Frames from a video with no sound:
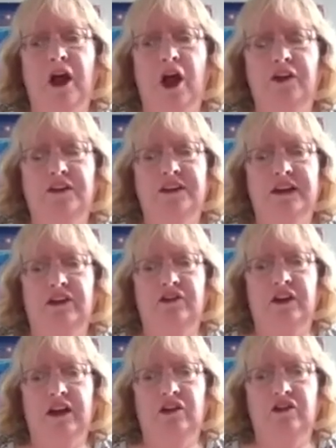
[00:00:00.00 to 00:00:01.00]
other than
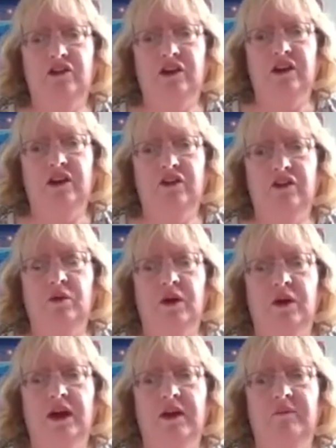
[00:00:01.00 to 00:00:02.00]
education. So
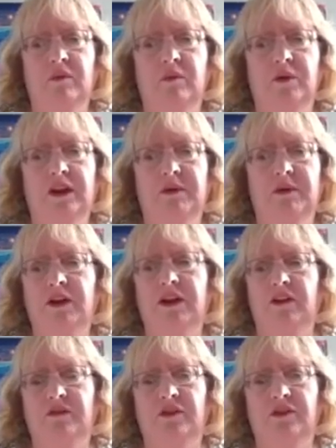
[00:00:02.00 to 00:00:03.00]
we have been working
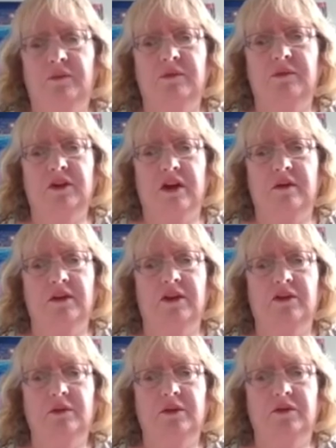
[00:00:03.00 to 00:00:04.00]
for some time on
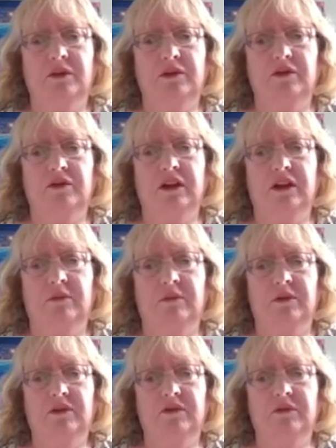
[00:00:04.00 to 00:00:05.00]
this. We've used a number
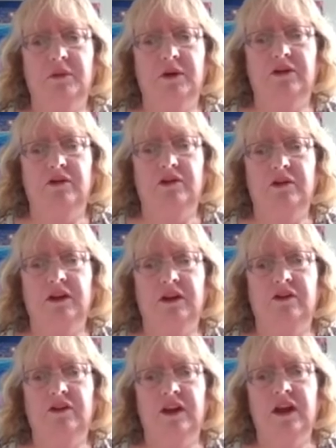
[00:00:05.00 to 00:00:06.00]
of different ways of doing
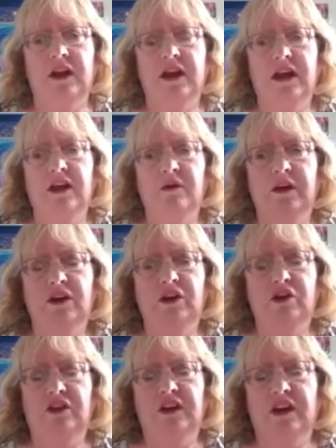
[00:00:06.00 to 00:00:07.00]
this. We can
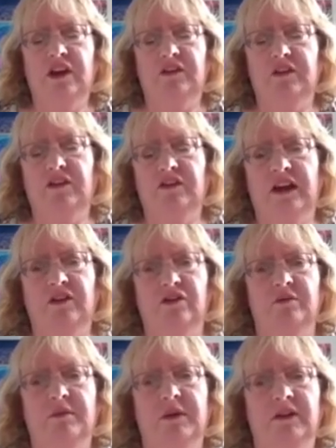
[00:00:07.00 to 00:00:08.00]
use a kind of a
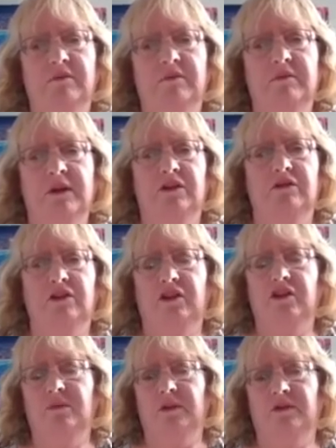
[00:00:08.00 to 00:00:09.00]
standard Mincer
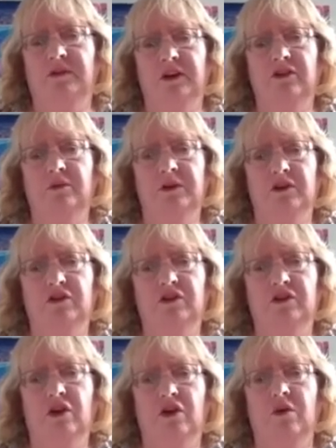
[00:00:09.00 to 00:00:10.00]
adjustment for
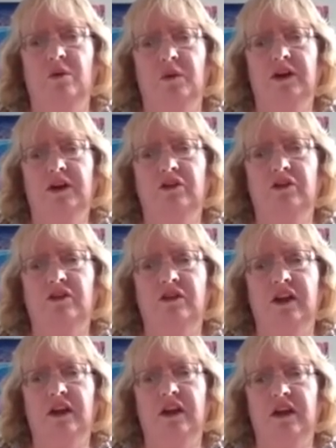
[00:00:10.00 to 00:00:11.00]
attribution, or we could just,
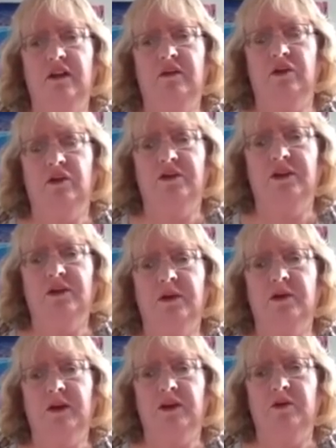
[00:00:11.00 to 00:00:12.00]
we've also
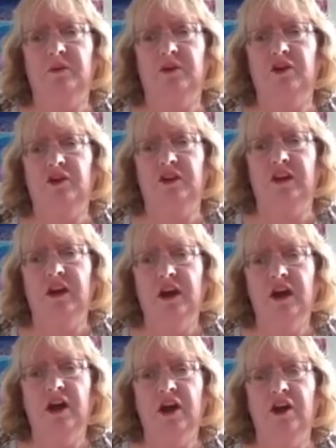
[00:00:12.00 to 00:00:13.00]
experimented with using
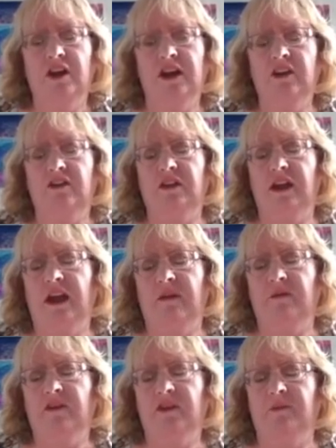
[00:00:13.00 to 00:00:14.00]
earnings
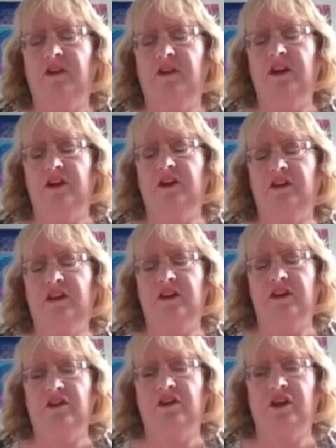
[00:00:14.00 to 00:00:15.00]
some T
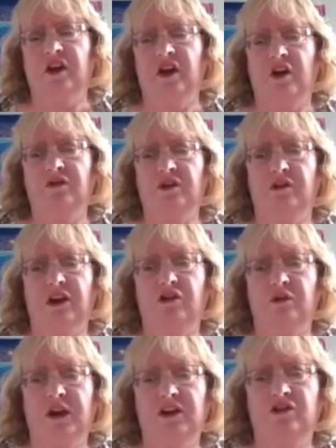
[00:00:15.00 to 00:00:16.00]
years after
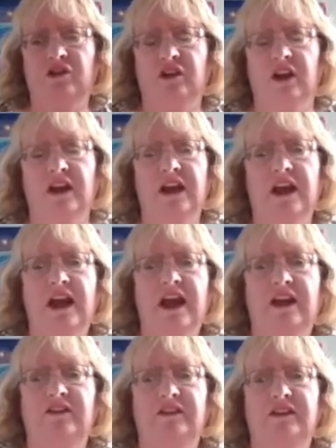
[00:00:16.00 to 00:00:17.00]
graduation
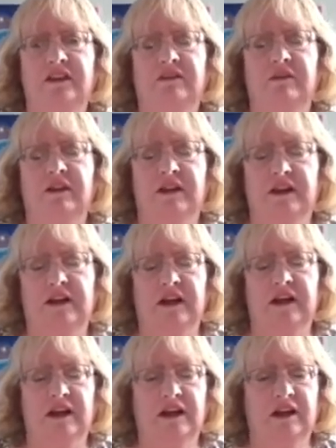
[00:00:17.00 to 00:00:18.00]
as the
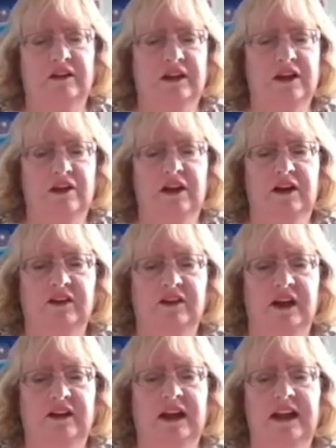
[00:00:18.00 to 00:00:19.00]
earnings,
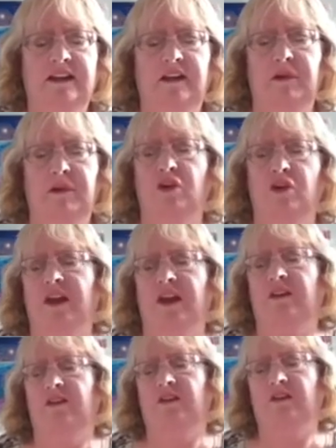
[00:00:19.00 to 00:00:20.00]
and anything beyond
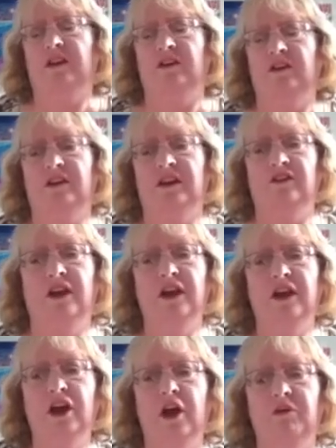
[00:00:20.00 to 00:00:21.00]
that is
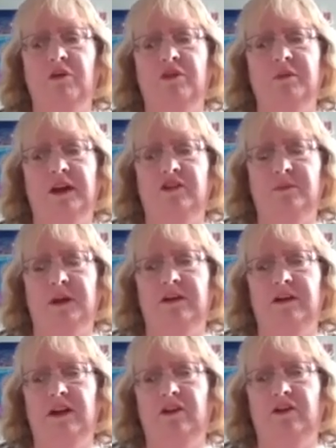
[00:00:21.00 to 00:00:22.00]
comes from
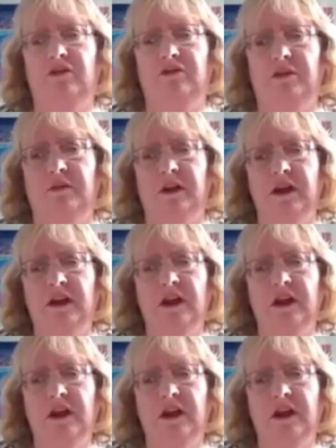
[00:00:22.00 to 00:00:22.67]
experience, from